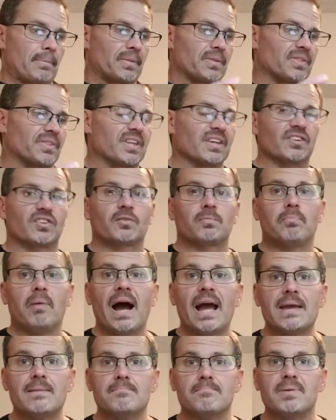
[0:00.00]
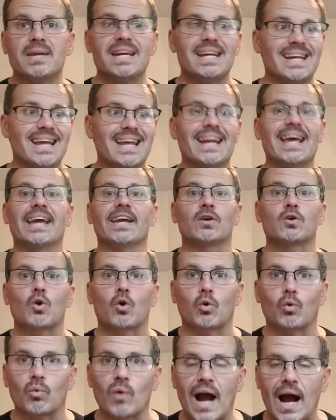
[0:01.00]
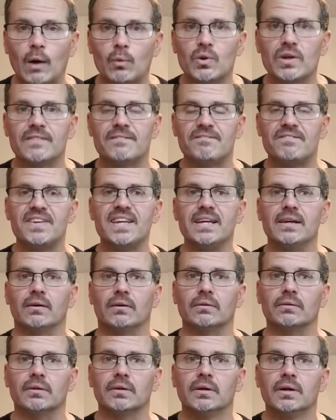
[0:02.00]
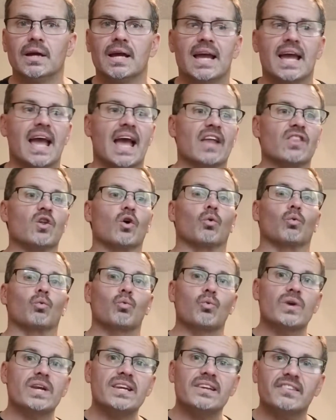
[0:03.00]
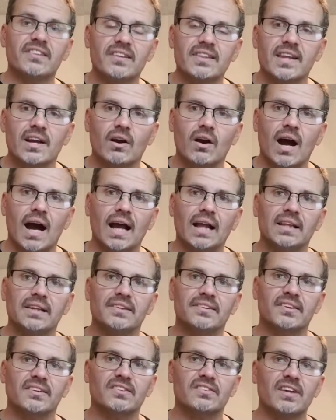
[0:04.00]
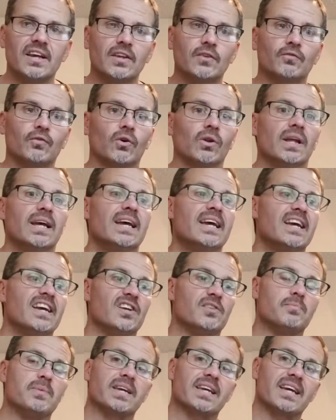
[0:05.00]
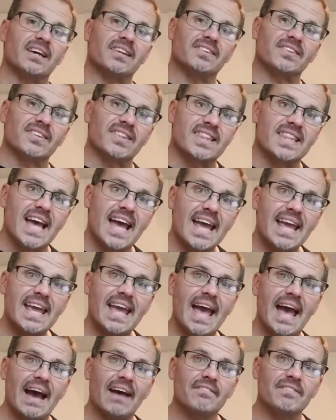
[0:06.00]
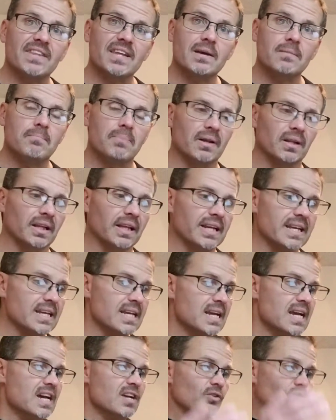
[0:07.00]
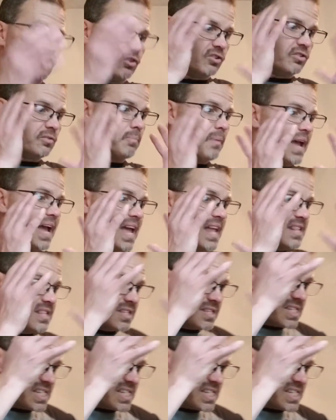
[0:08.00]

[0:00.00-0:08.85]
despite being in a crowded field. And the reason they're highly successful is because they have the ability to spend